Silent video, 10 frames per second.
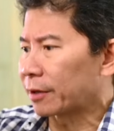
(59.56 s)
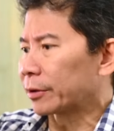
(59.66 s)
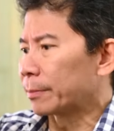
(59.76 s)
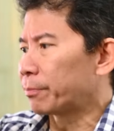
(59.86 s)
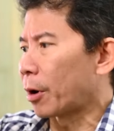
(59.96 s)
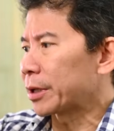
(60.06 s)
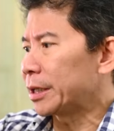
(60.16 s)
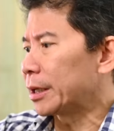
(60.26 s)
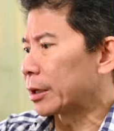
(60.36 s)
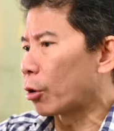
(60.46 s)
of the
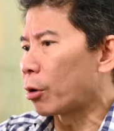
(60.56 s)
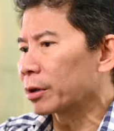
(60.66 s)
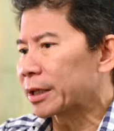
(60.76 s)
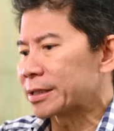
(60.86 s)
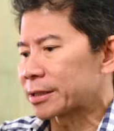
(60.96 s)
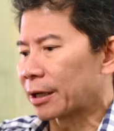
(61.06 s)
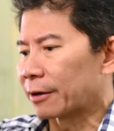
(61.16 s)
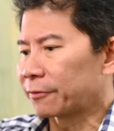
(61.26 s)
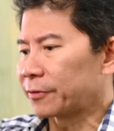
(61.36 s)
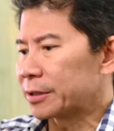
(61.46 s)
body and all this
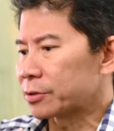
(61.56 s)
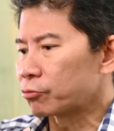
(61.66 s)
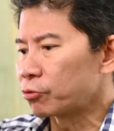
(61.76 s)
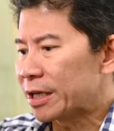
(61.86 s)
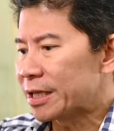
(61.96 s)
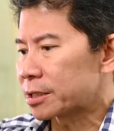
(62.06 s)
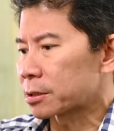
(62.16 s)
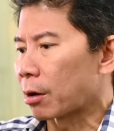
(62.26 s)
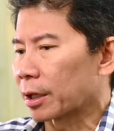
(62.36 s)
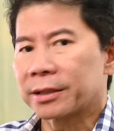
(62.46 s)
stuff is really
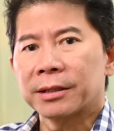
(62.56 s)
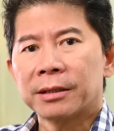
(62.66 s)
solid.